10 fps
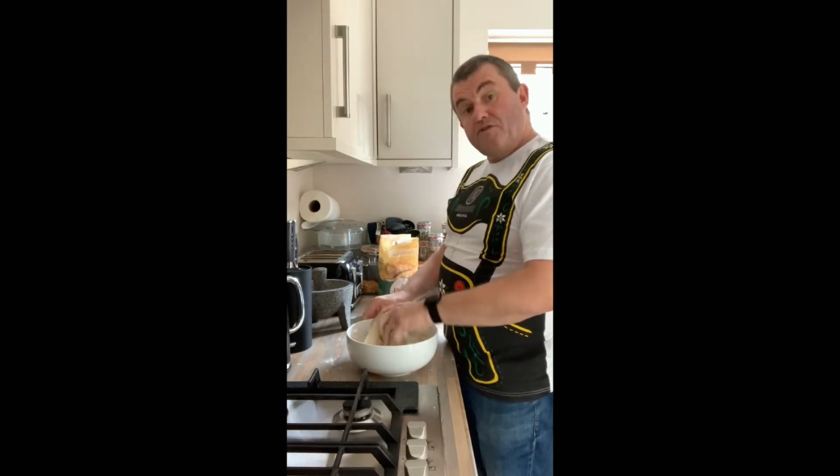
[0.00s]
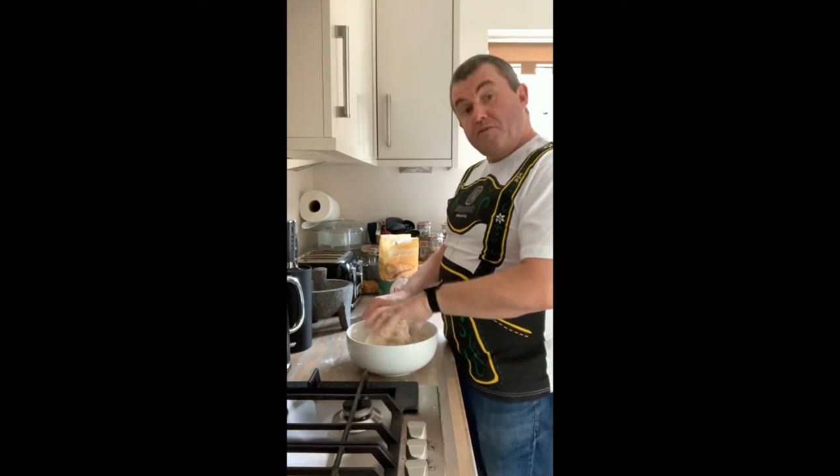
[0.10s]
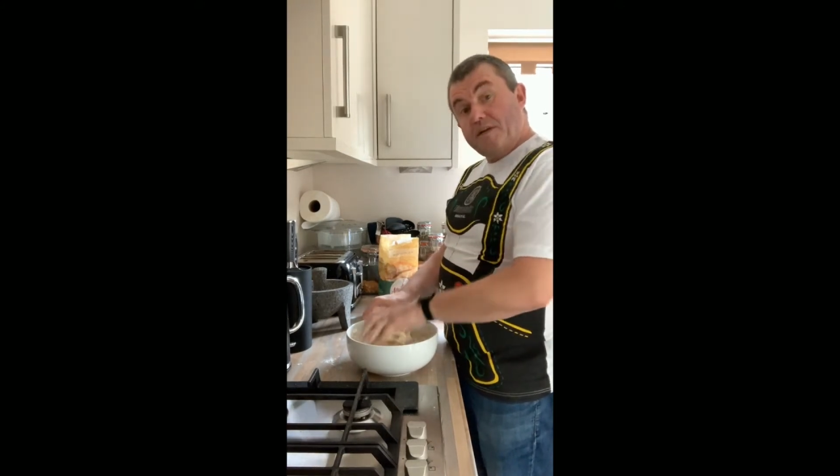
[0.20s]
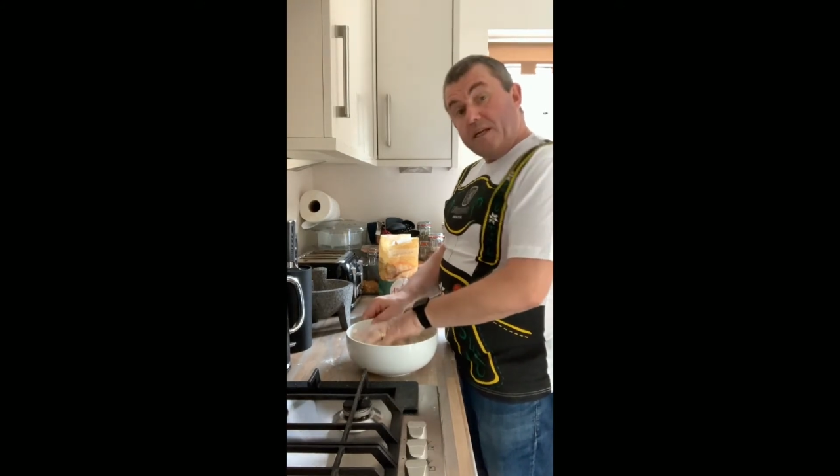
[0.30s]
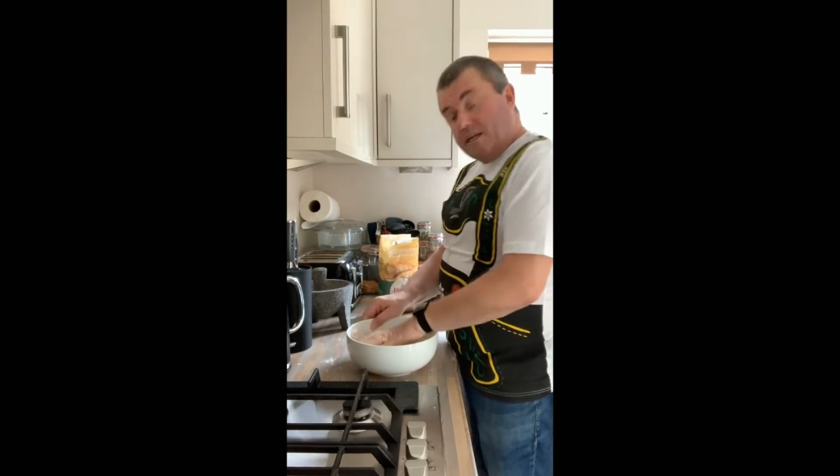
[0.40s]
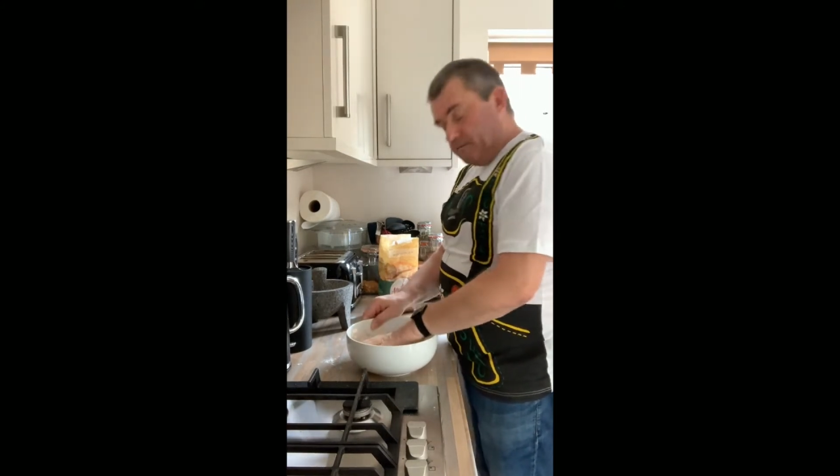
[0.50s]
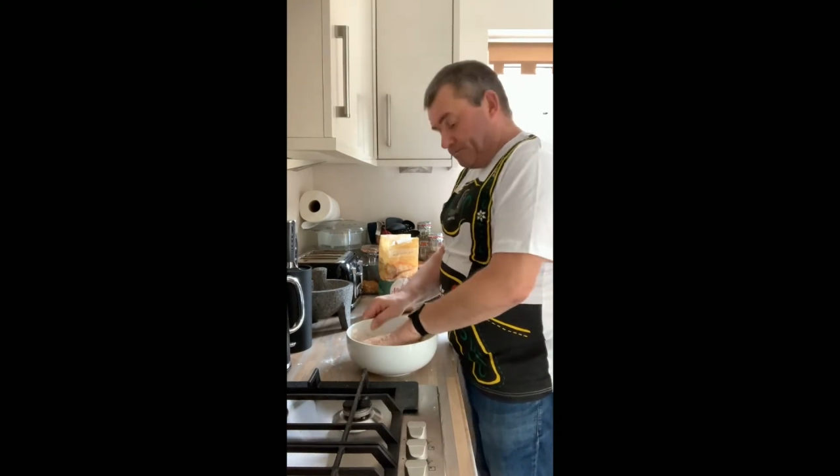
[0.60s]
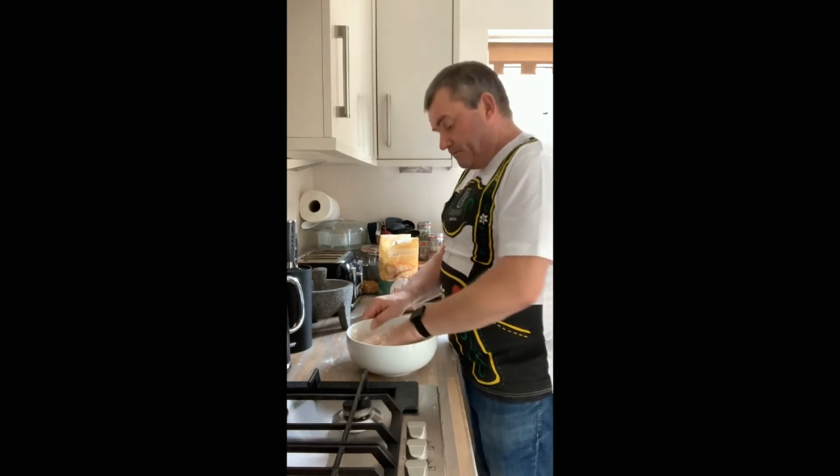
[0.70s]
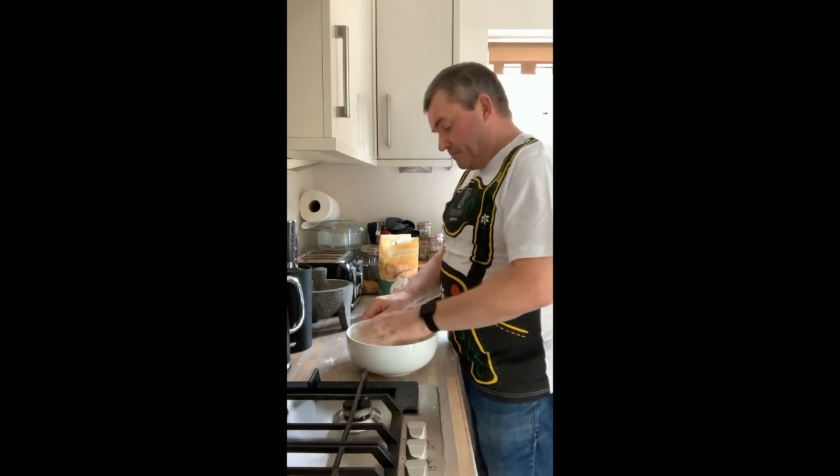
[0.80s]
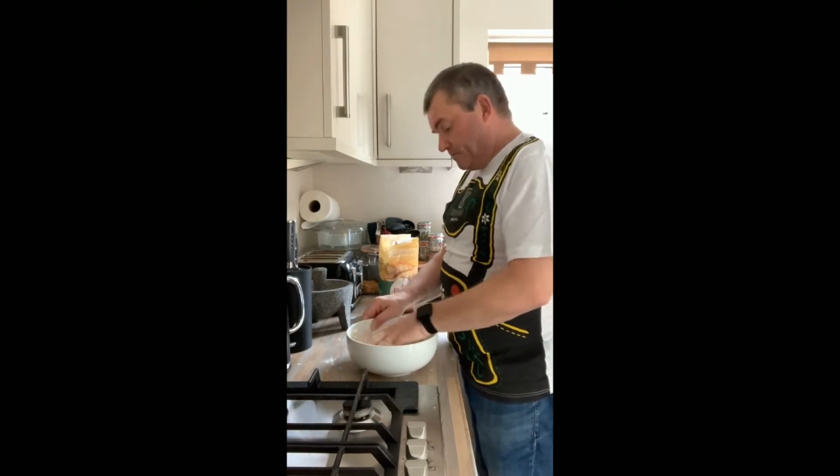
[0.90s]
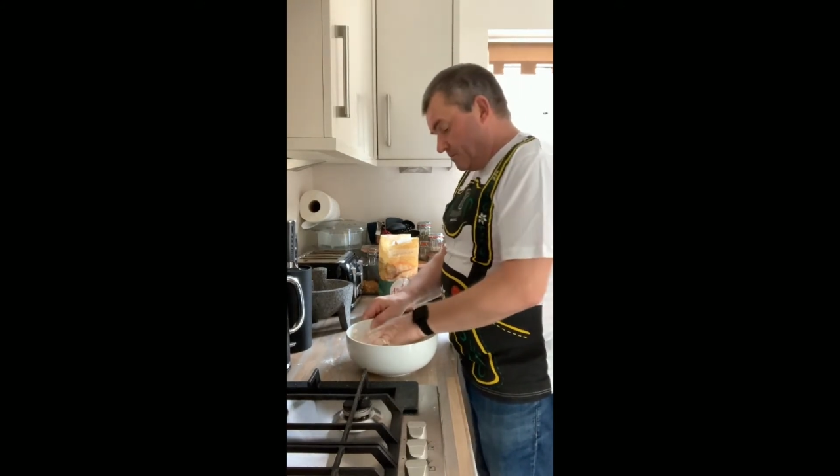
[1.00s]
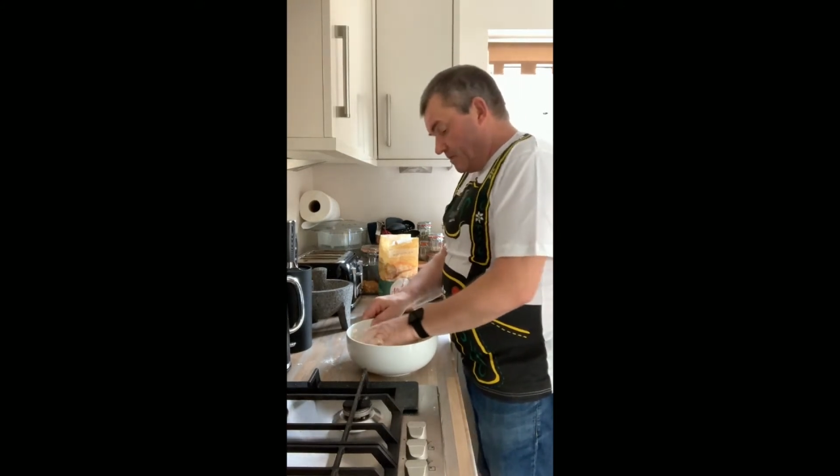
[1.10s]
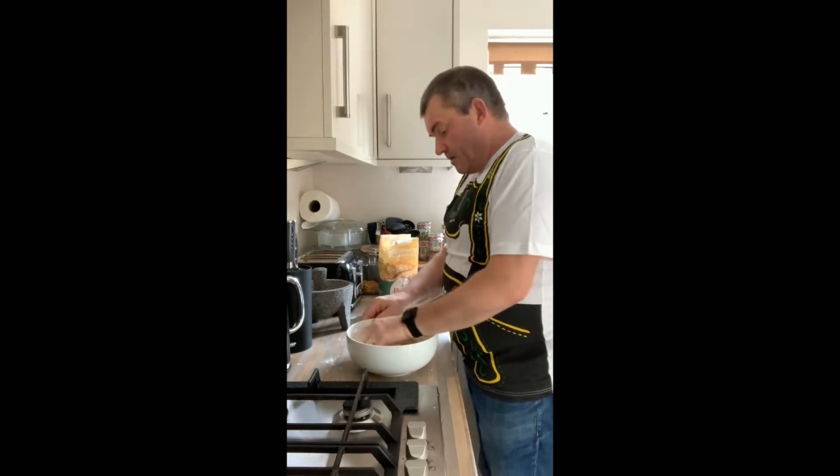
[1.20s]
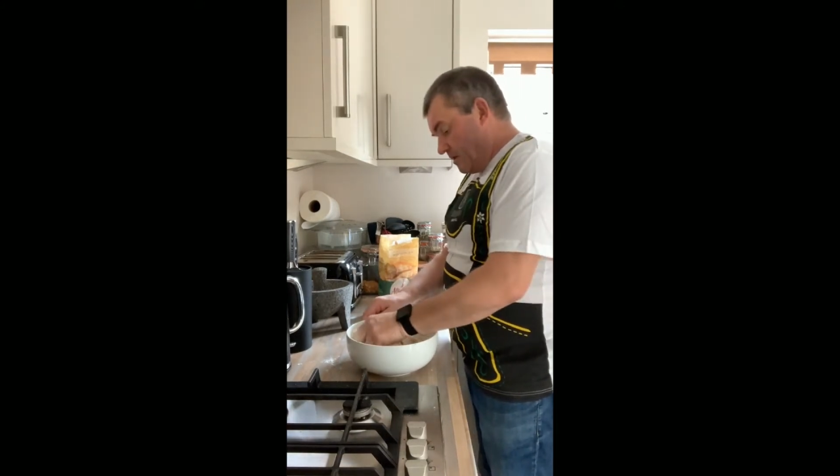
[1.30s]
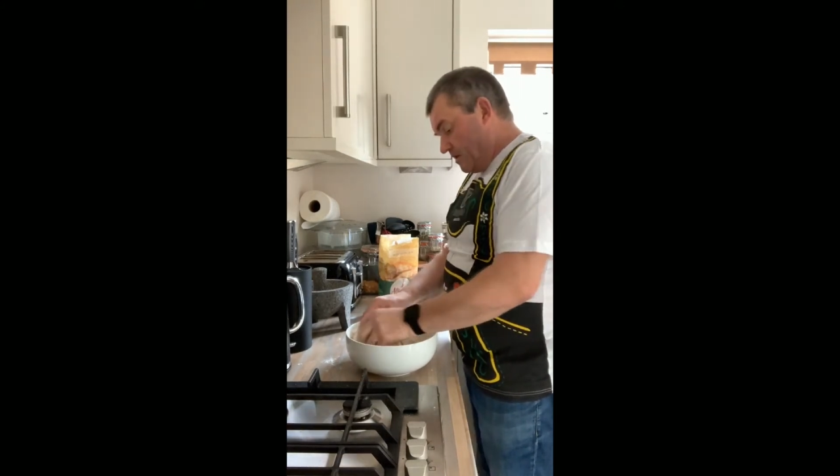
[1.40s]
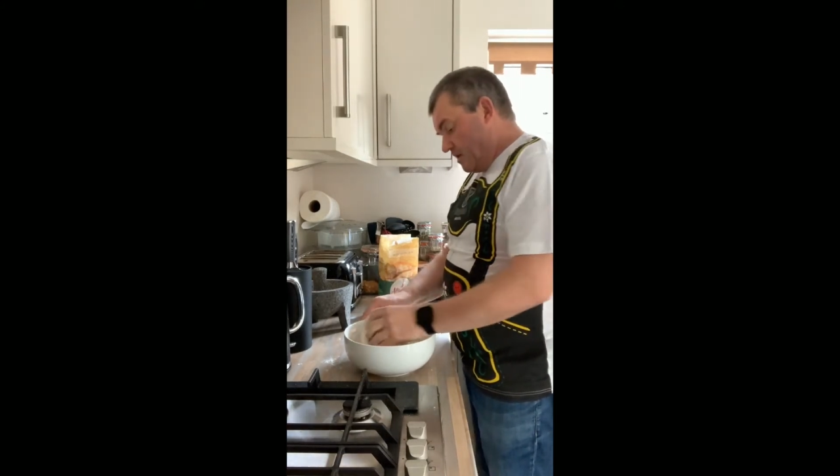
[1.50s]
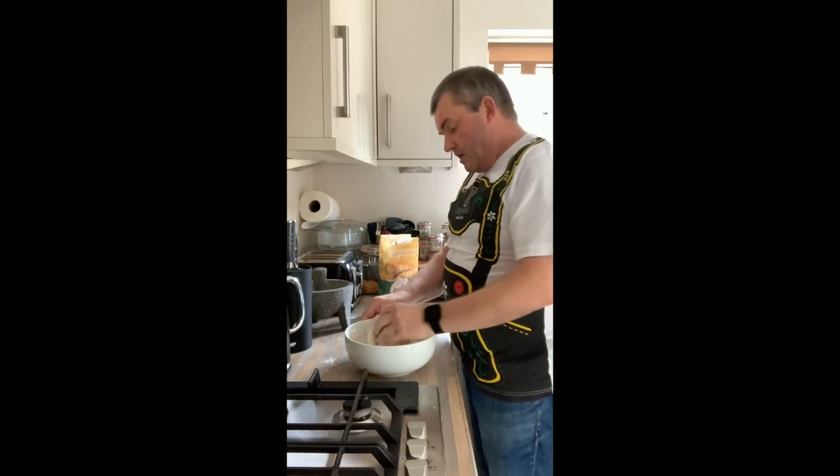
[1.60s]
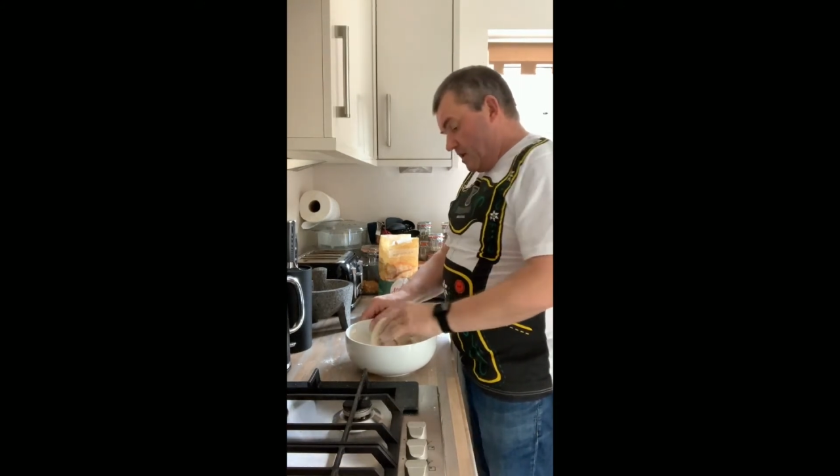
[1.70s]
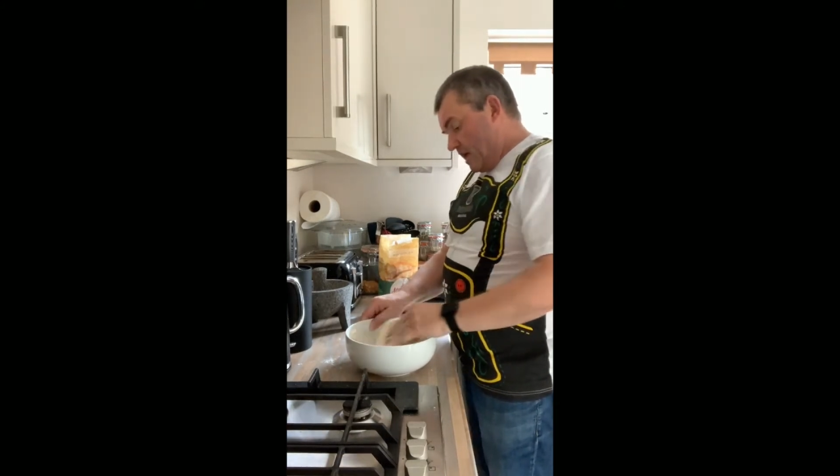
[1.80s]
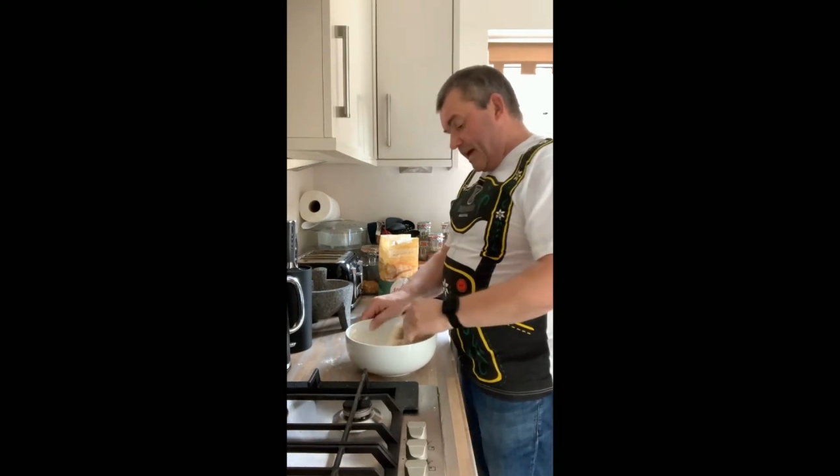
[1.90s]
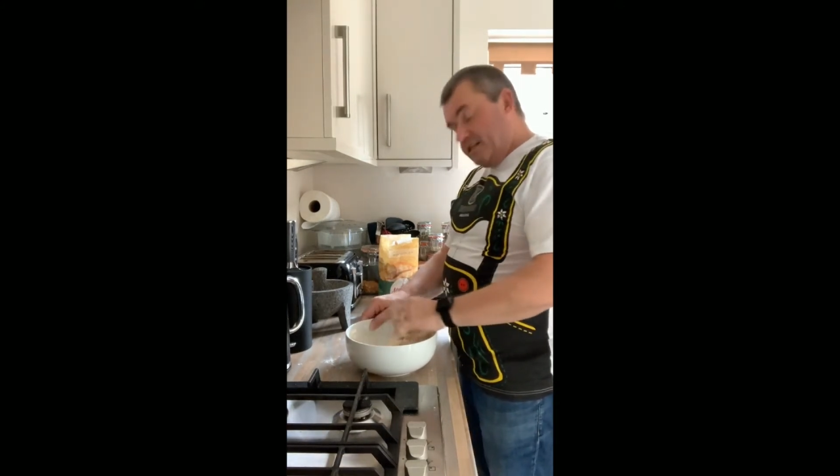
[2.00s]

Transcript: me a